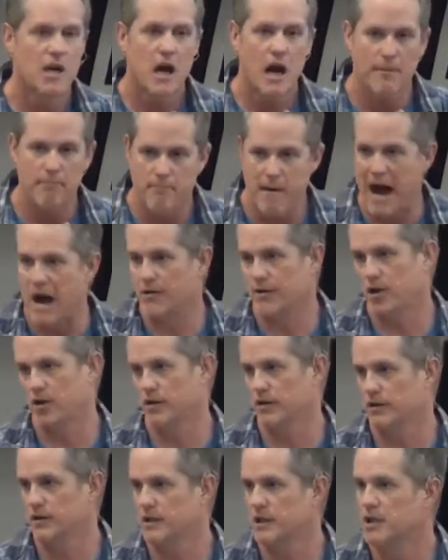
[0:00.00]

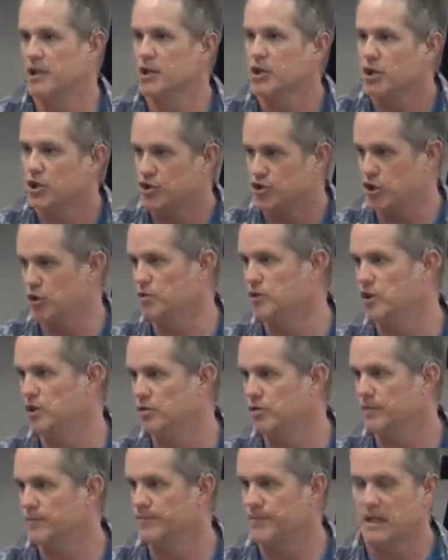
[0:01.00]
about her to
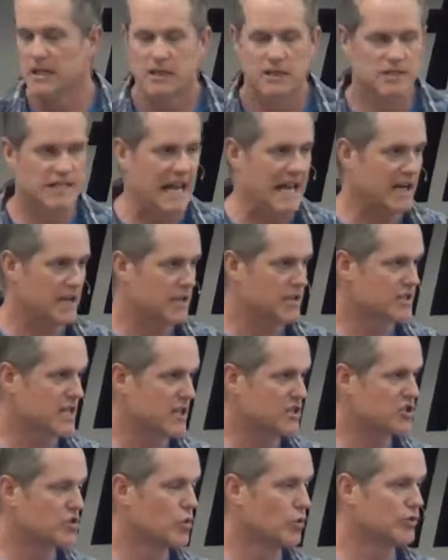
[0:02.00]
you. Deanna is
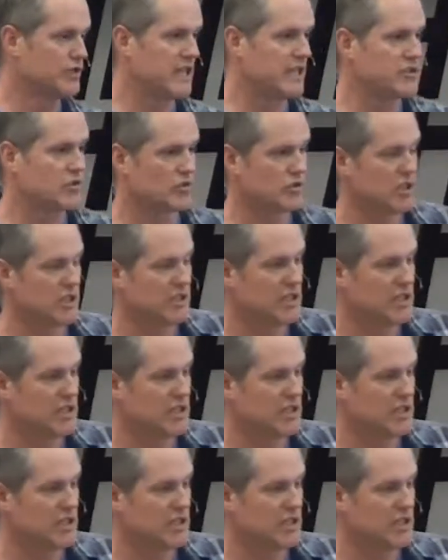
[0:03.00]
a school teacher.